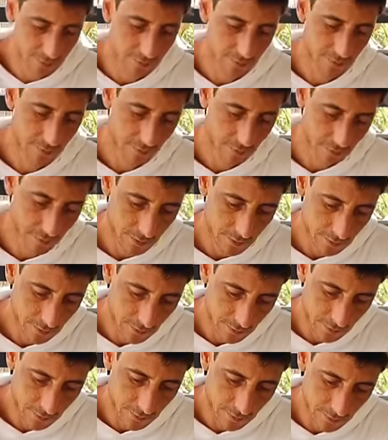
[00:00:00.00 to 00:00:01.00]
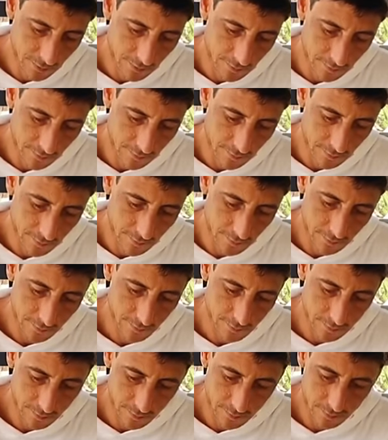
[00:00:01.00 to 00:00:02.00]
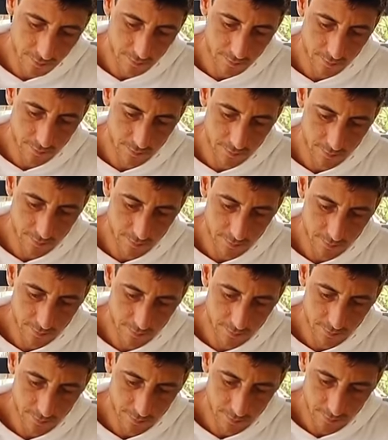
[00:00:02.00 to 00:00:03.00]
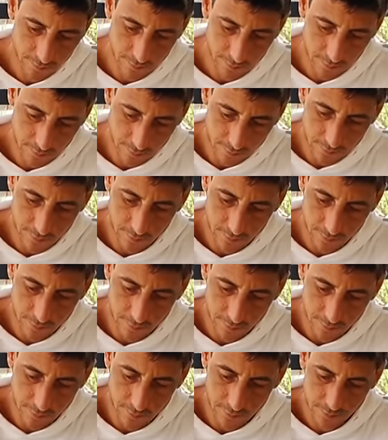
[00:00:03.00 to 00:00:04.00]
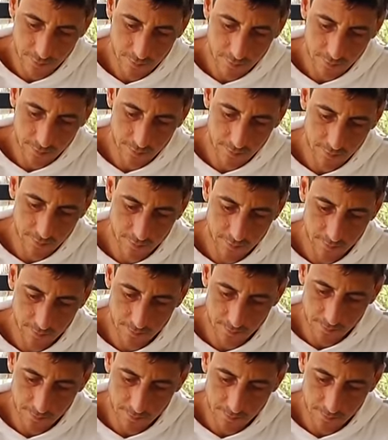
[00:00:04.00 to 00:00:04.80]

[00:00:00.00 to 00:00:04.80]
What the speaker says: Nobody speaks.